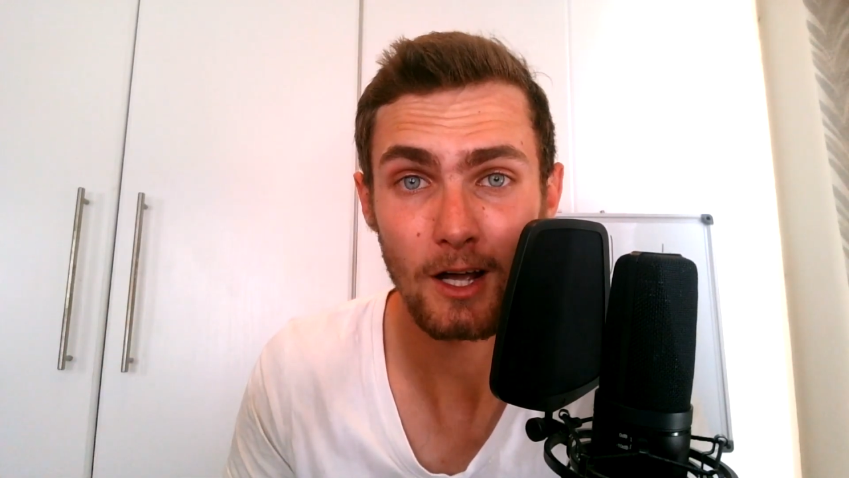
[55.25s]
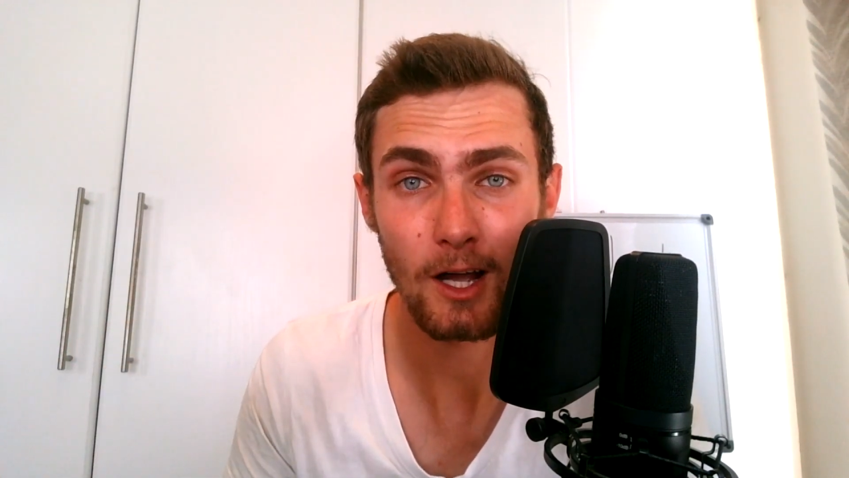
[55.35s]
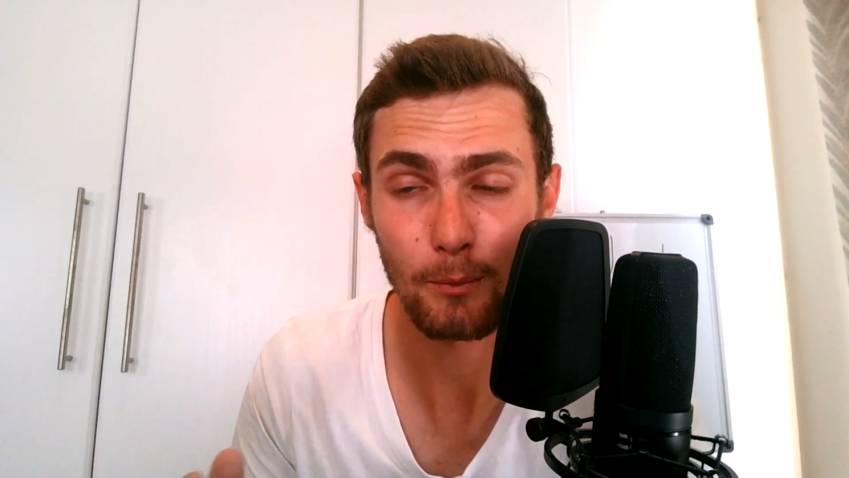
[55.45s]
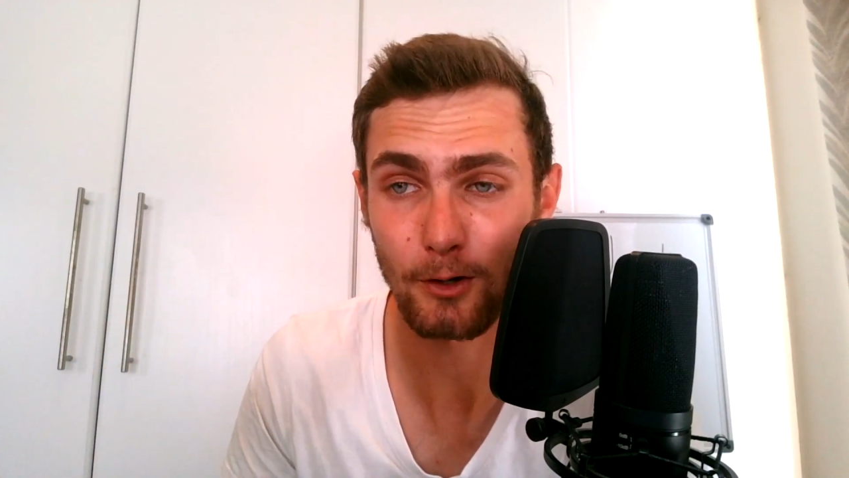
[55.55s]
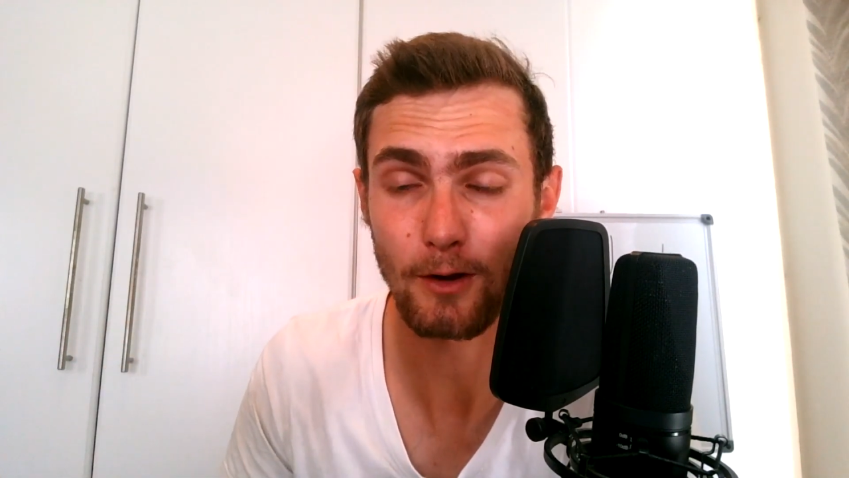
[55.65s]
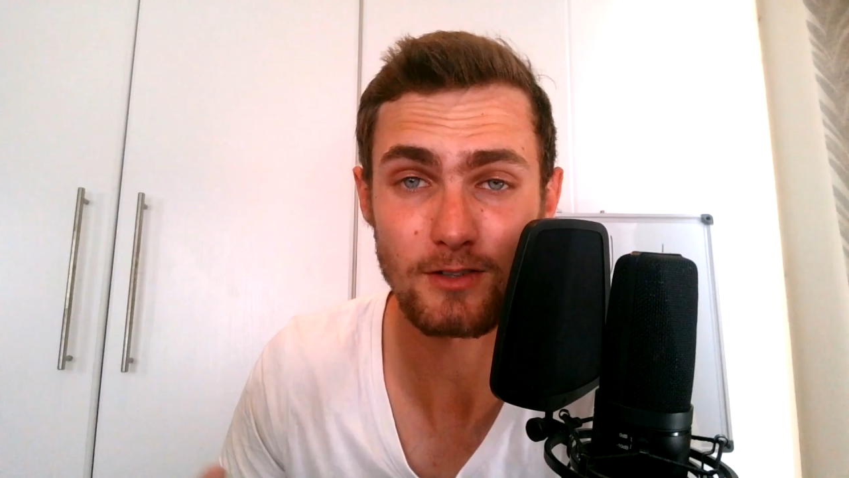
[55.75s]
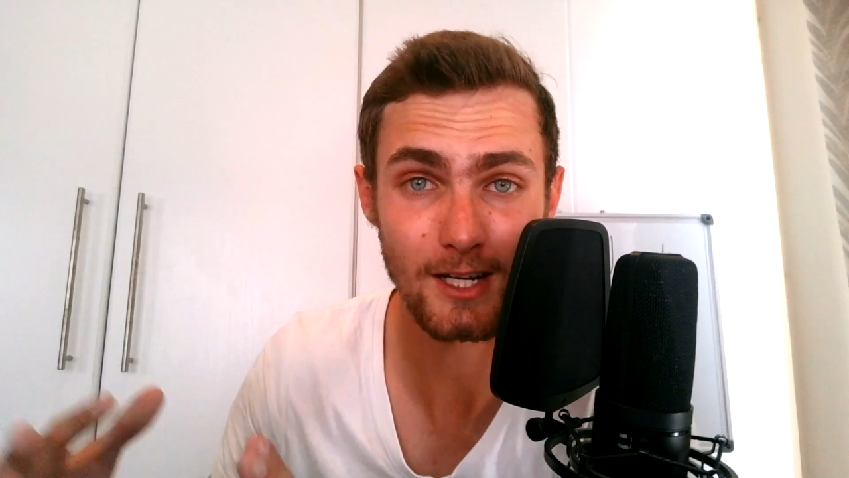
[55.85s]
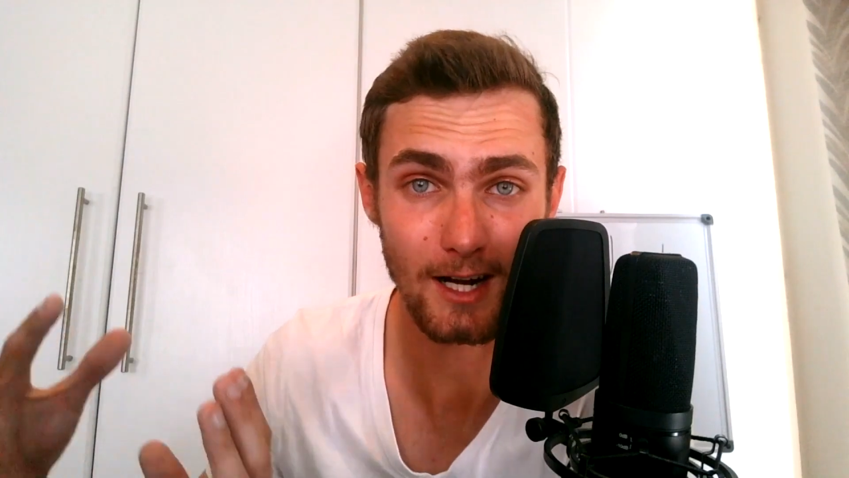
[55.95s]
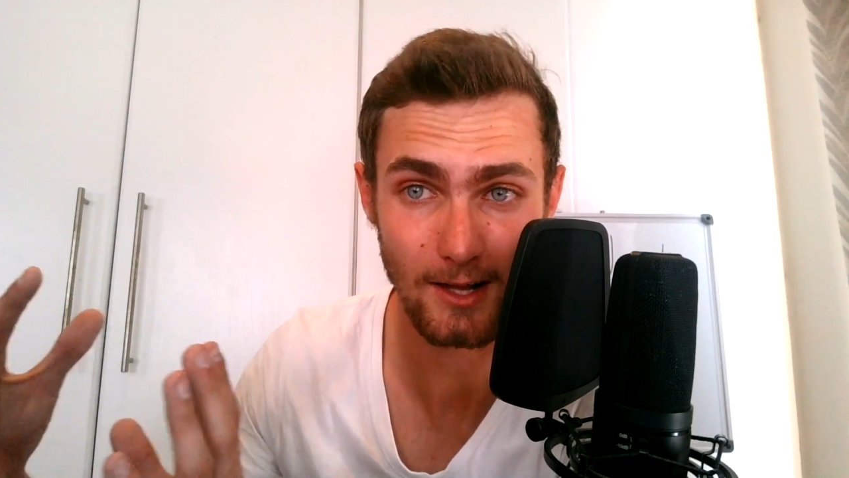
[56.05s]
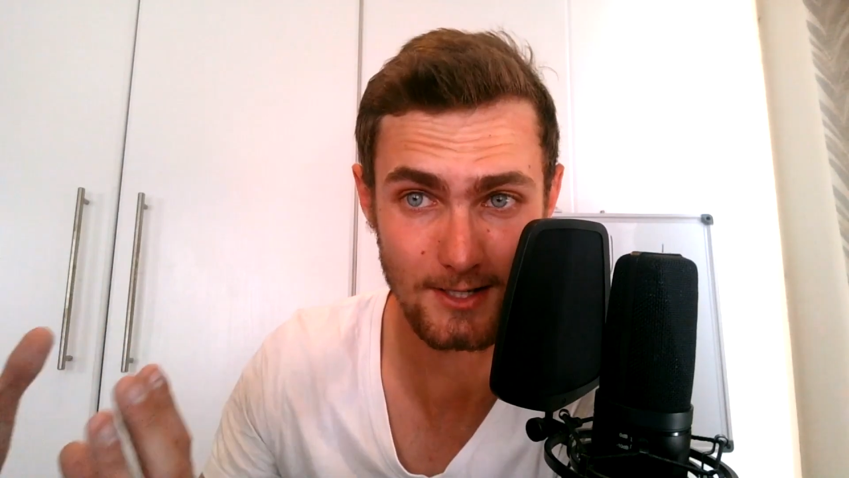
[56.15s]
We don't have to get
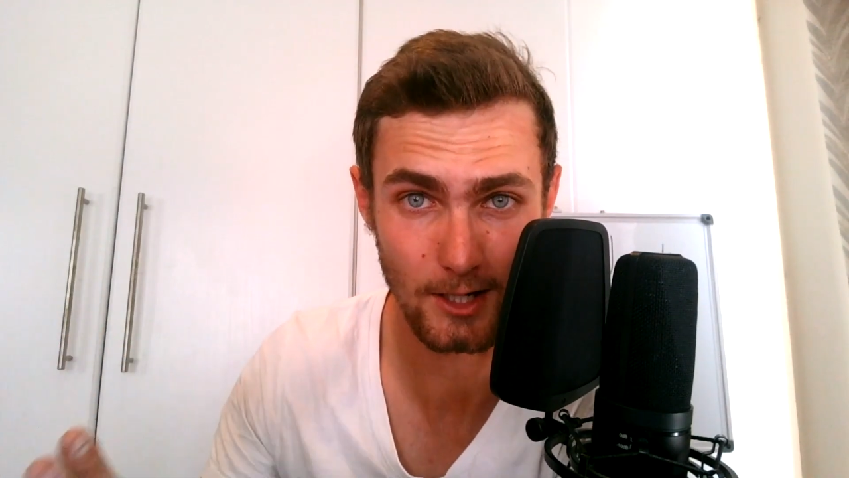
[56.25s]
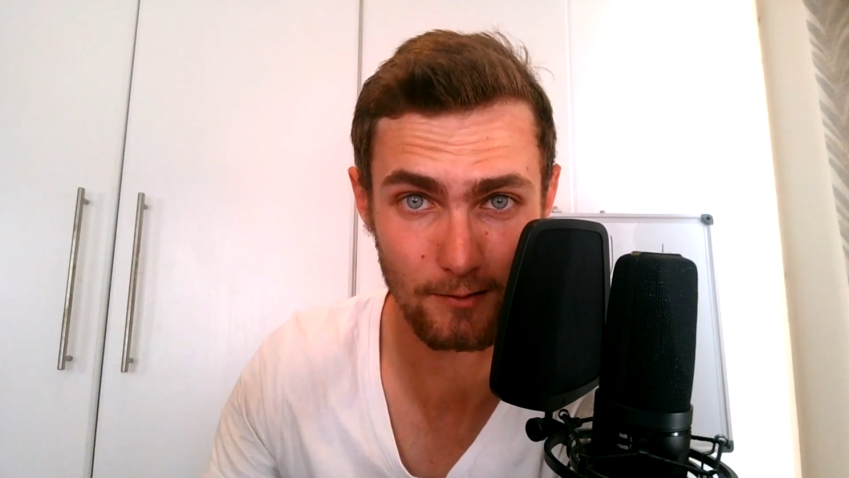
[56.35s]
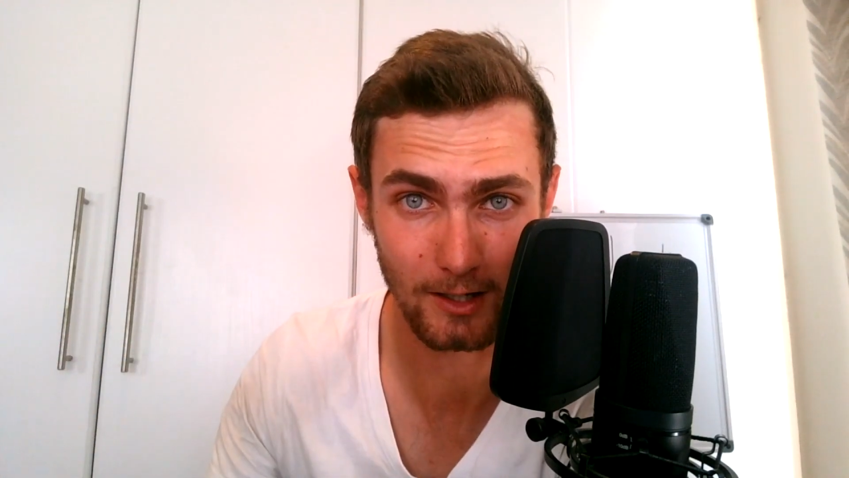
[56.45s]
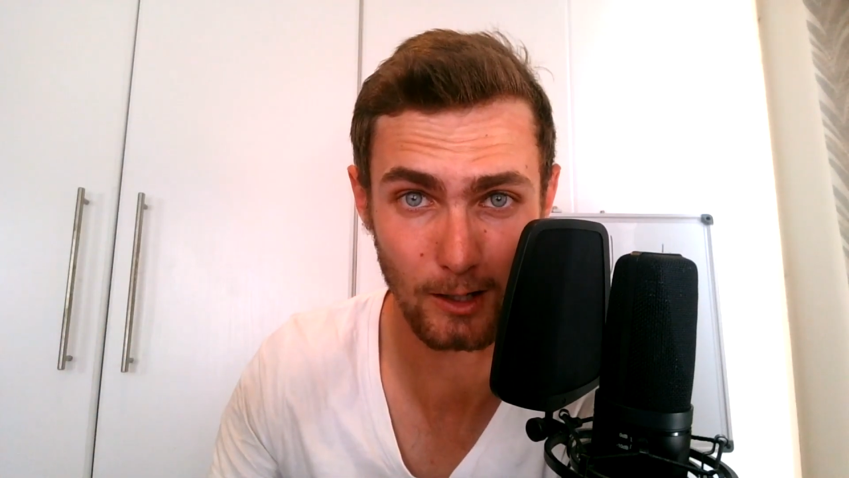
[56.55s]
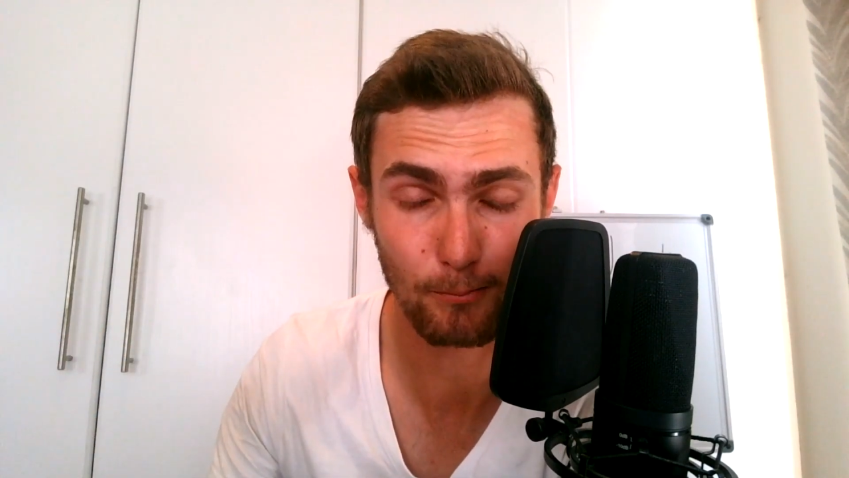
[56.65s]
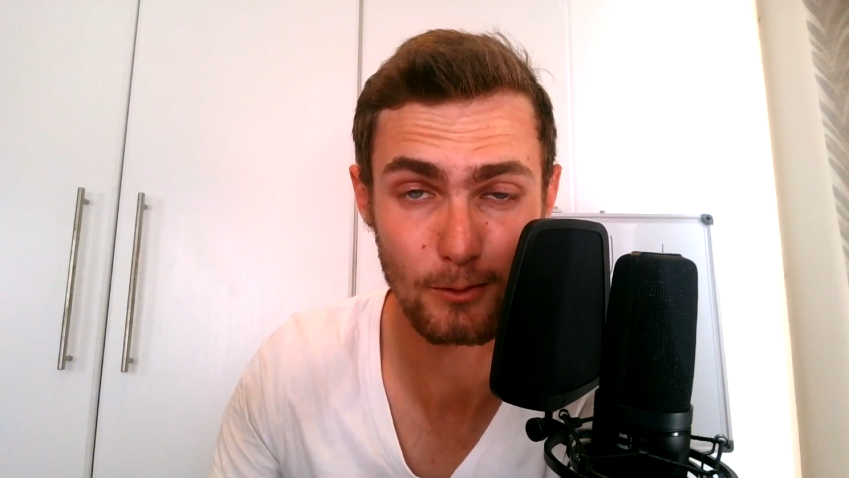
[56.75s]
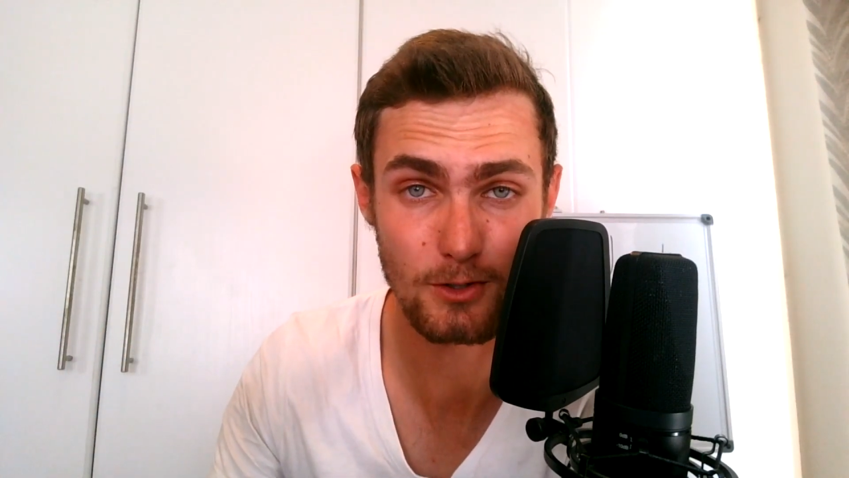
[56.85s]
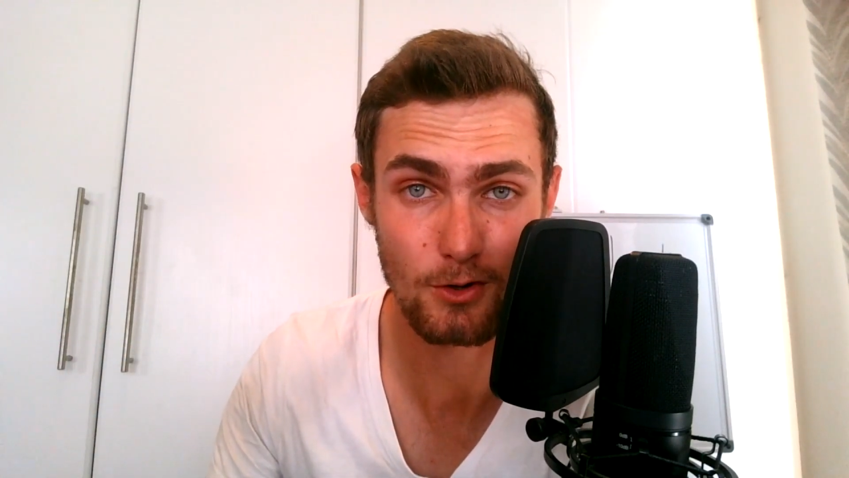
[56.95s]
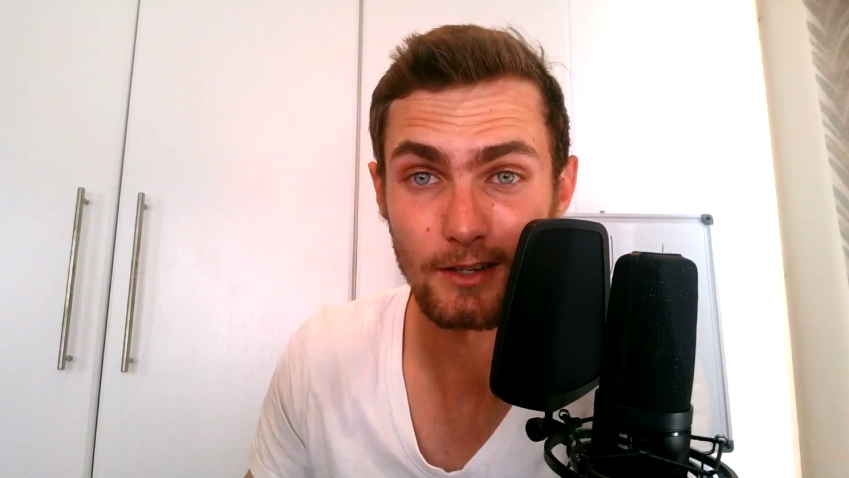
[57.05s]
outside of our comfort zone.